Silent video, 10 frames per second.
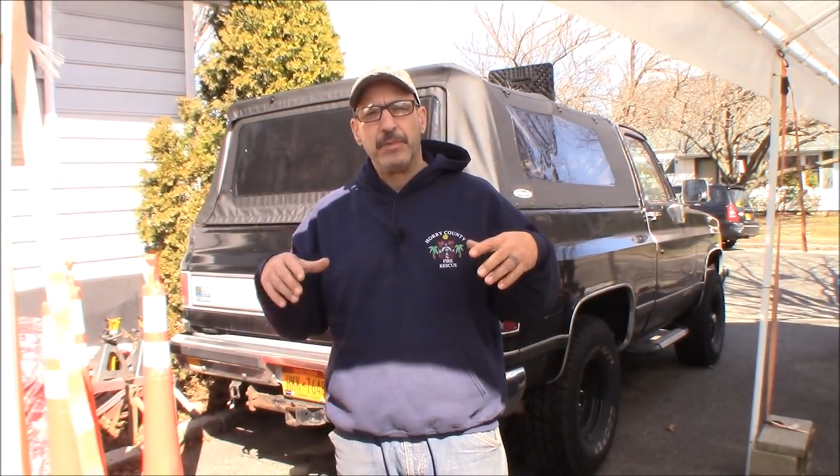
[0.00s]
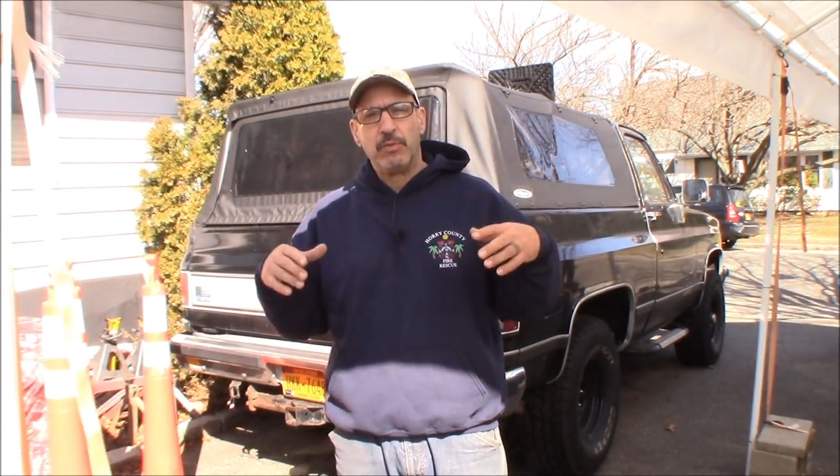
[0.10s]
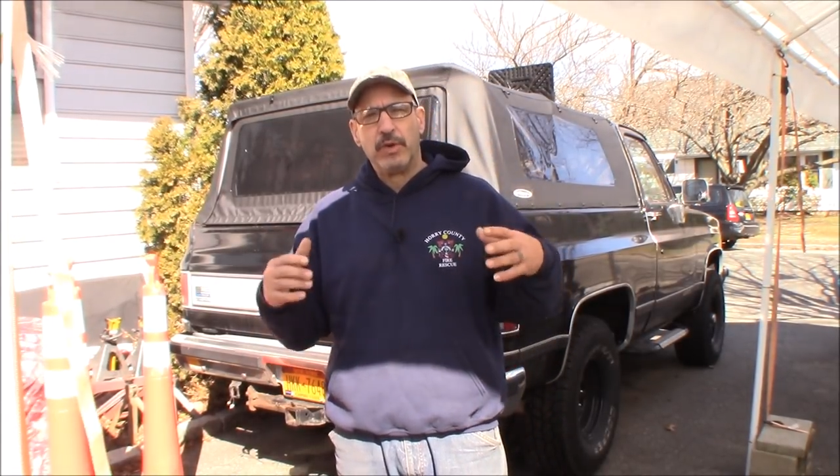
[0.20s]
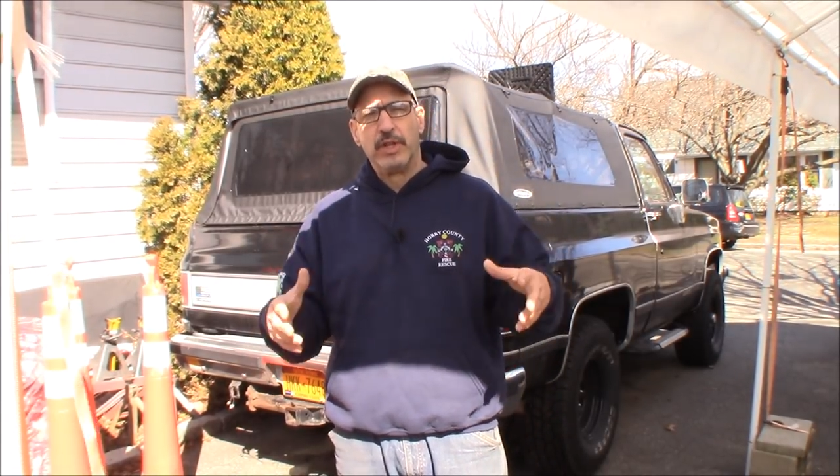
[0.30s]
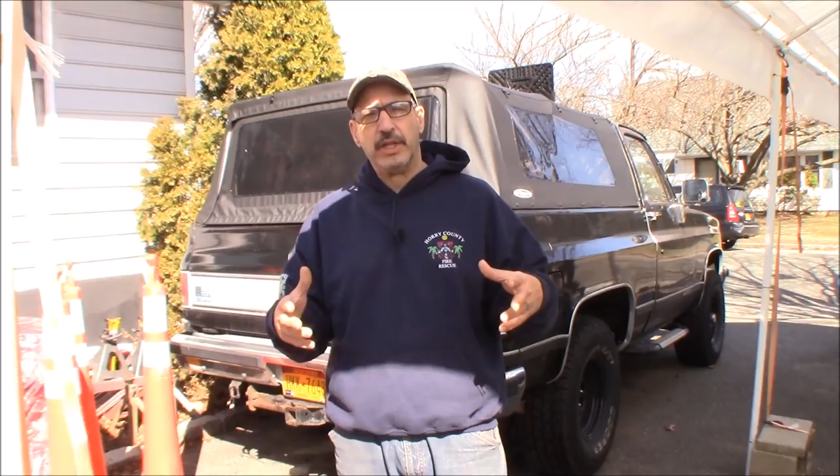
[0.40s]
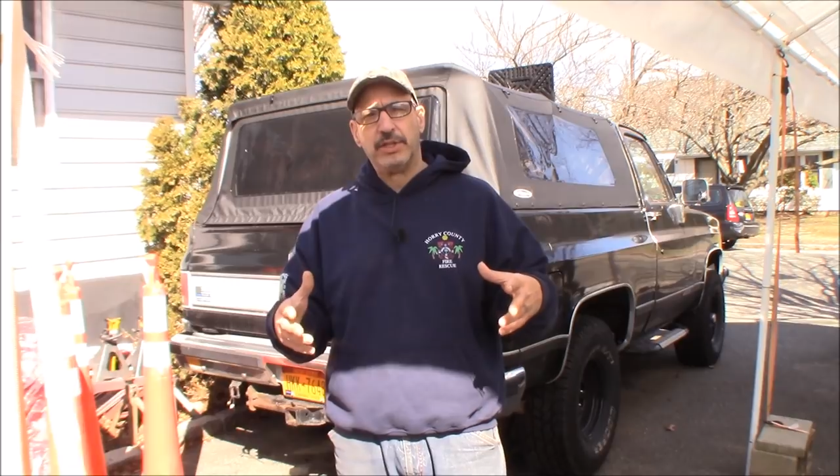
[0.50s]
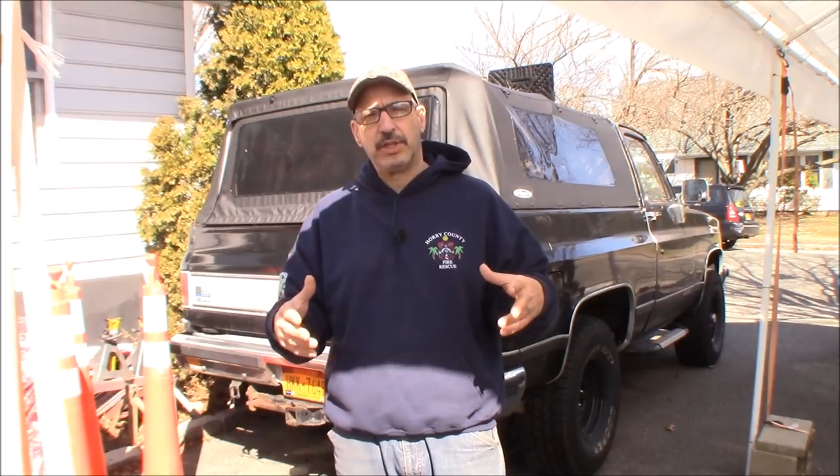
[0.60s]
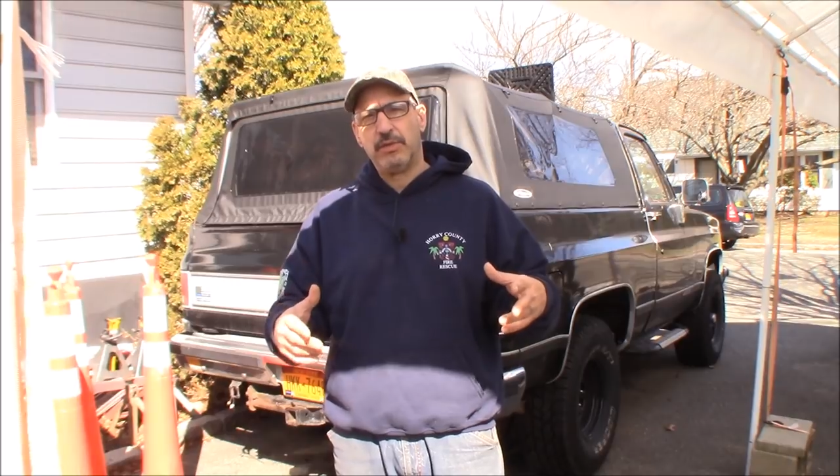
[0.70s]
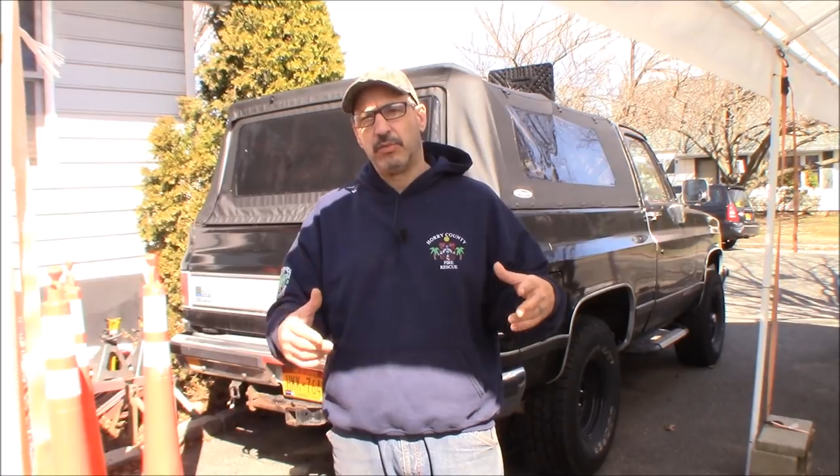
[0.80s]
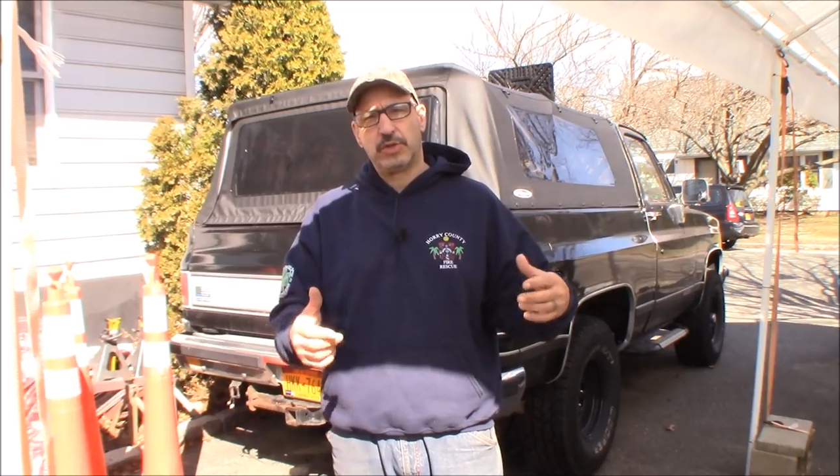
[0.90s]
Real
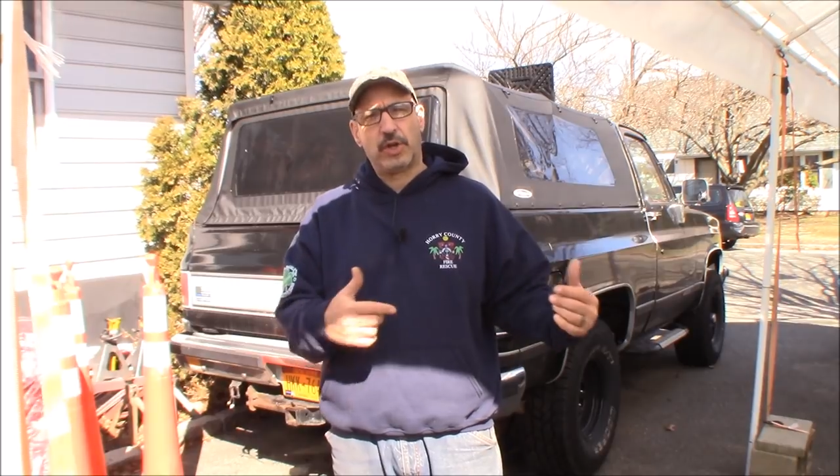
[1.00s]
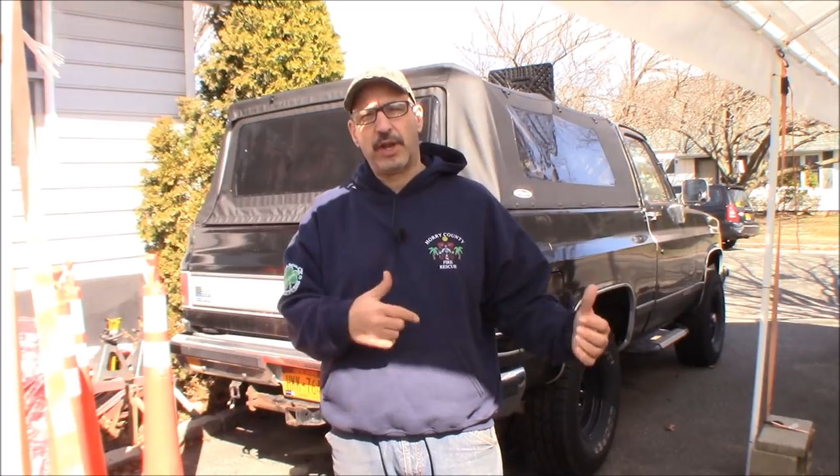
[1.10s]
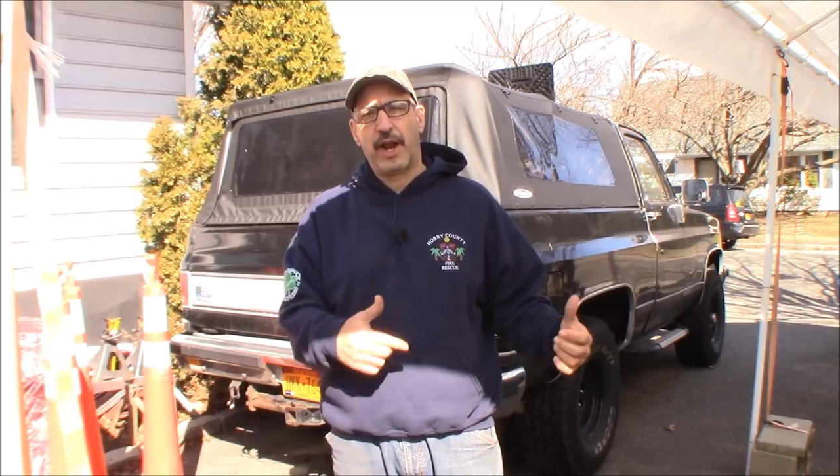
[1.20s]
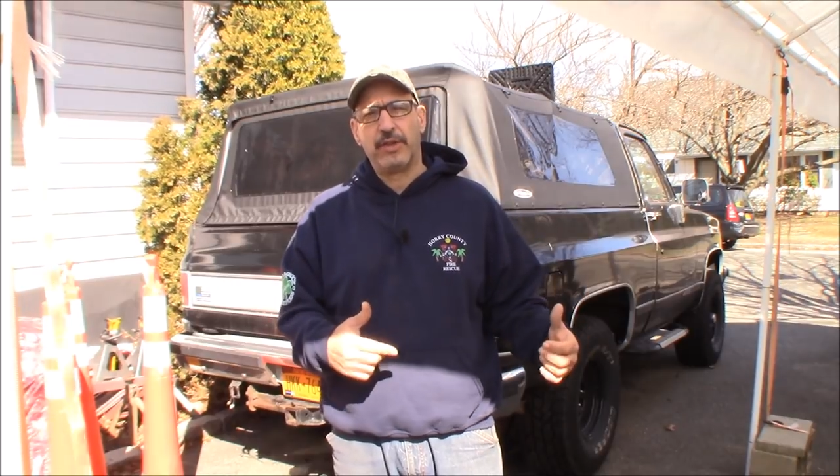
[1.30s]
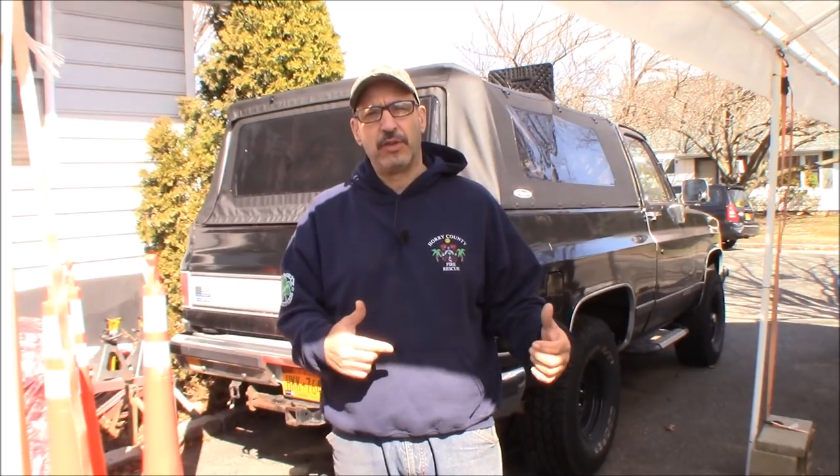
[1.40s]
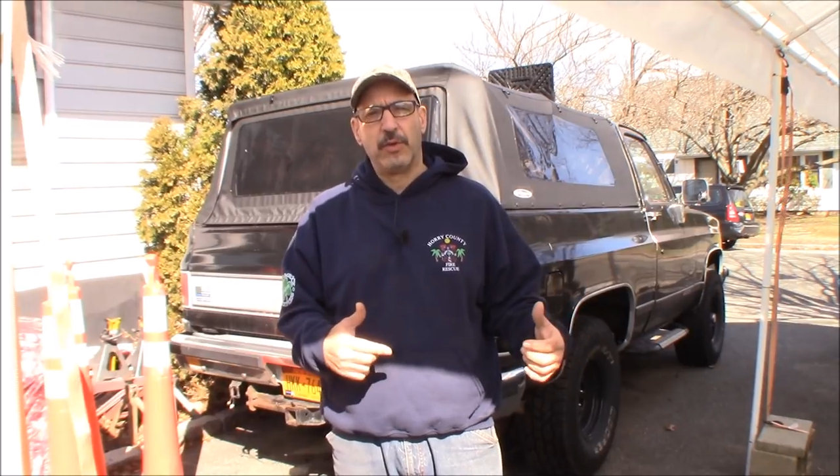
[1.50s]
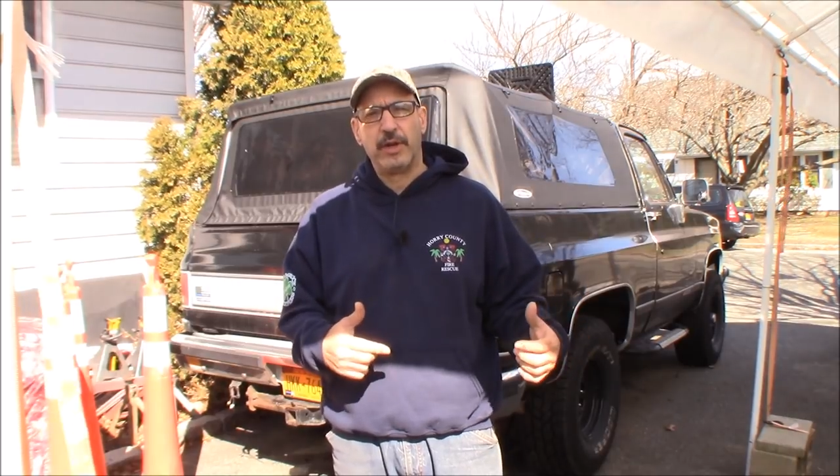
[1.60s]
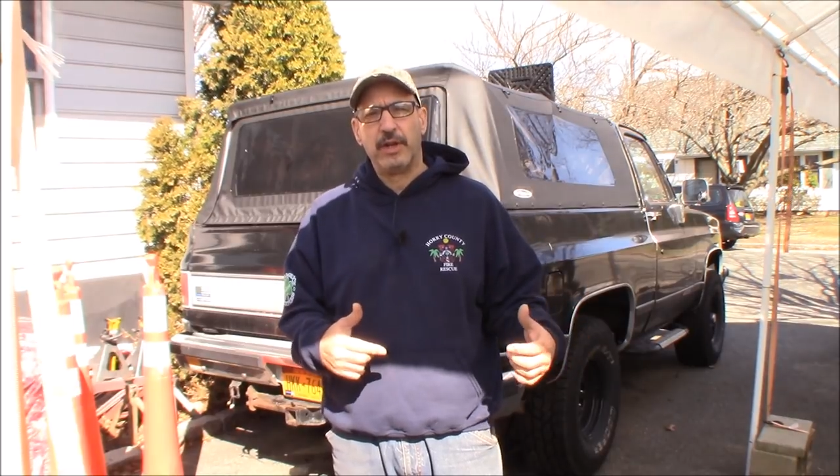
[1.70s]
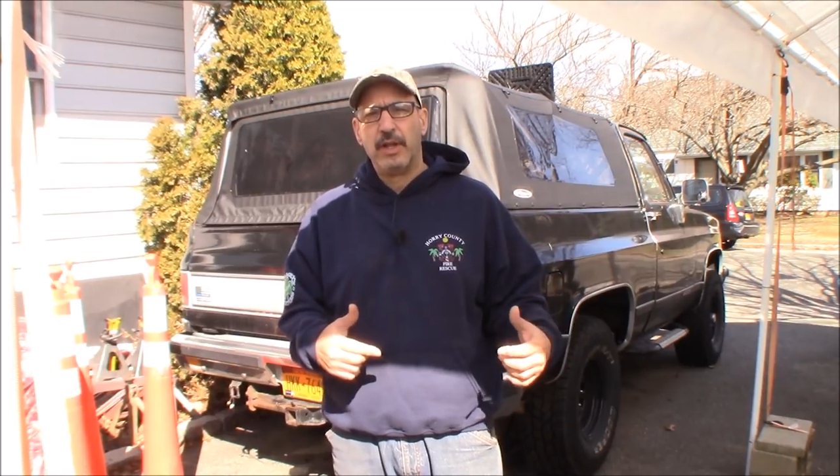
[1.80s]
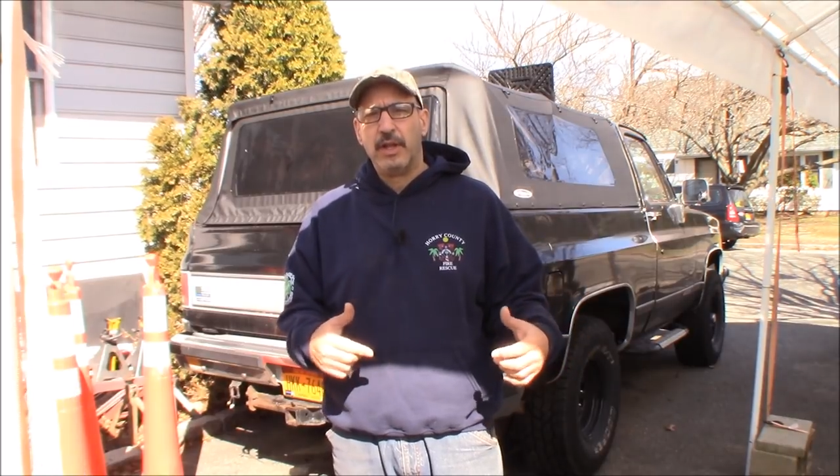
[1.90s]
easy. We'll show you how to do it.